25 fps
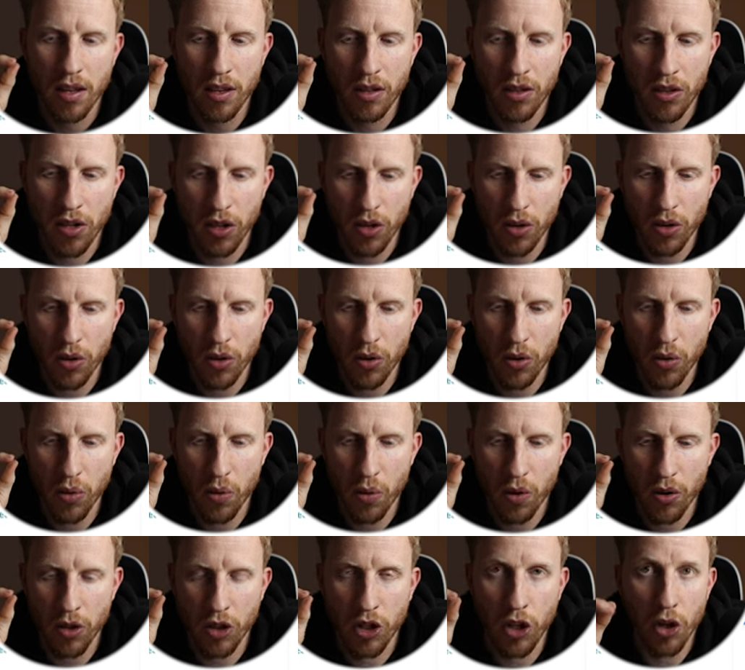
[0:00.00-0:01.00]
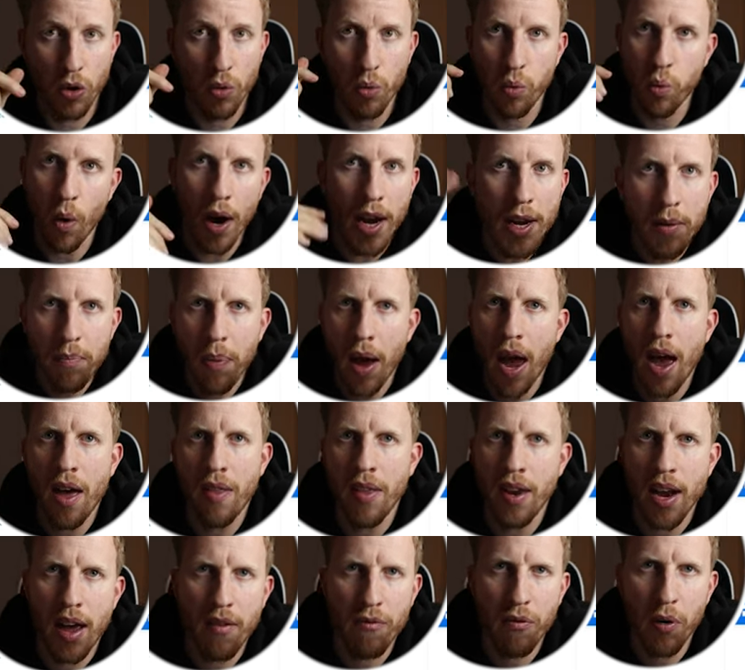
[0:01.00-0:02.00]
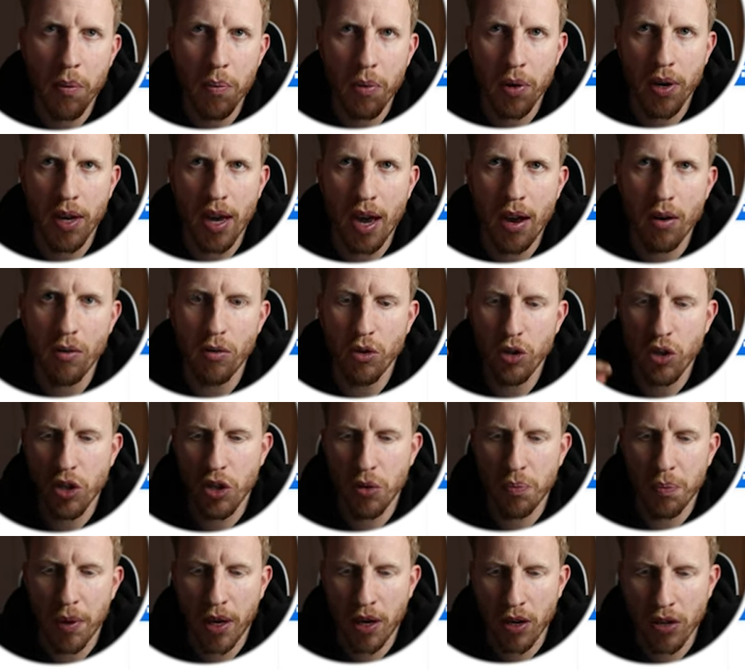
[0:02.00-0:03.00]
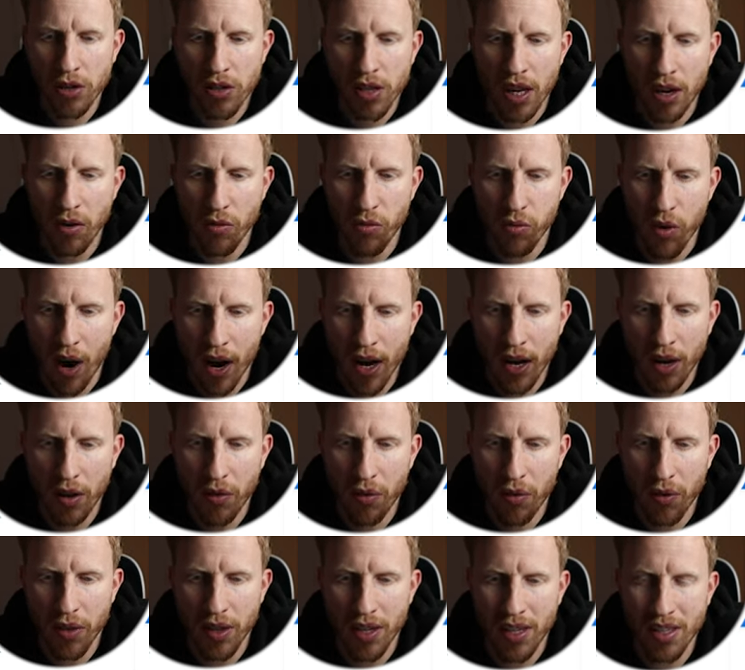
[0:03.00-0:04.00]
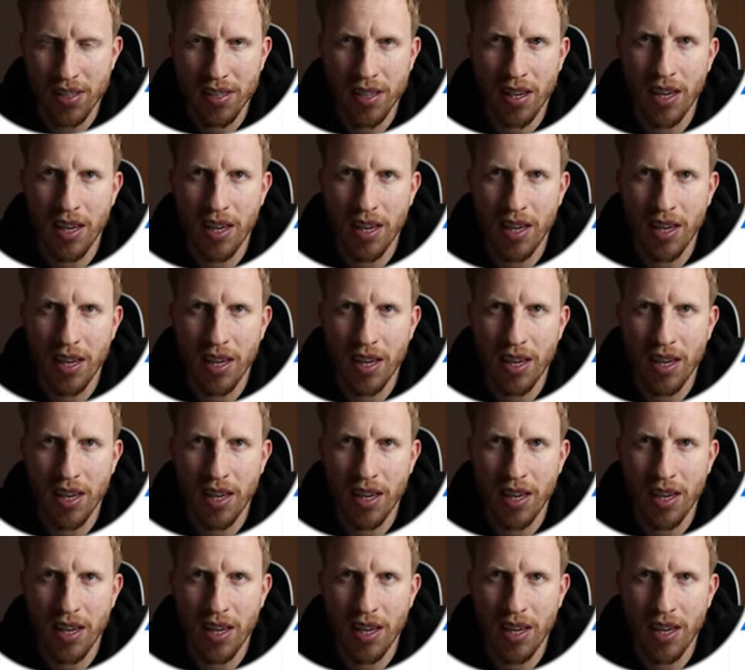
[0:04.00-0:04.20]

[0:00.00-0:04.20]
do way better than everybody else. It's because they rank for these